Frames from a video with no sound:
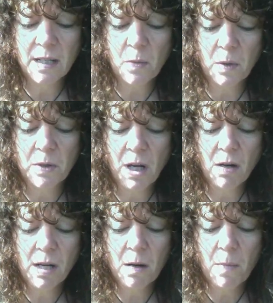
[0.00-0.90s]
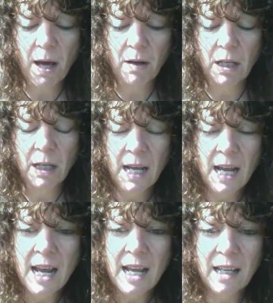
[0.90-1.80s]
as we were talking about it
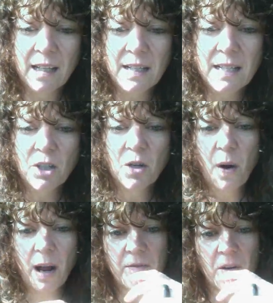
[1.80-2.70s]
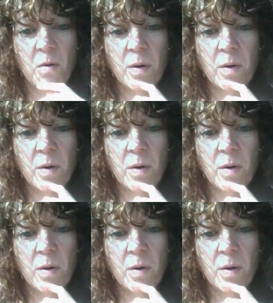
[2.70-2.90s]
is, you know, I have